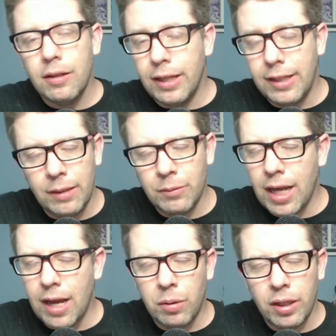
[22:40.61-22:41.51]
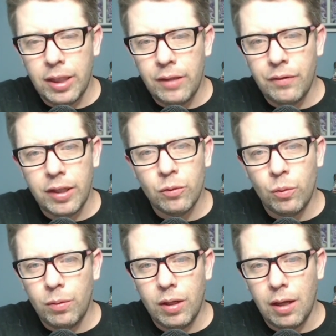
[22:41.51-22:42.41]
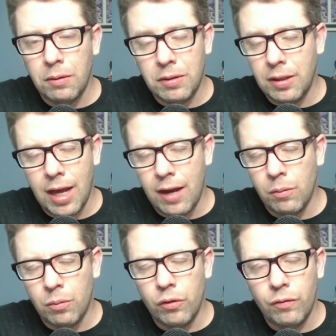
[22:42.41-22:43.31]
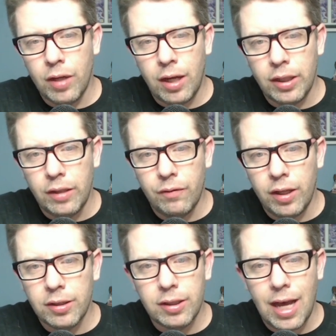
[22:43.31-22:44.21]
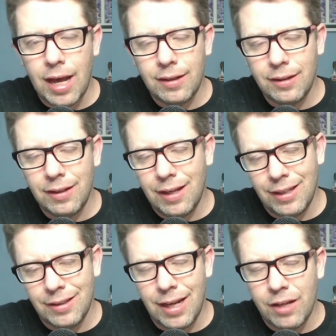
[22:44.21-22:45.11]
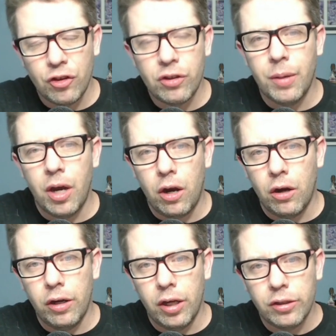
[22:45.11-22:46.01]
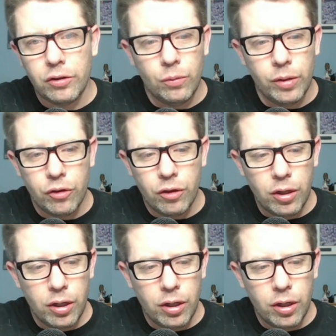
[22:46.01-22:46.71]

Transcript: The team's got to play defense. Got to improve on defense. It's not just about heart and hustle, which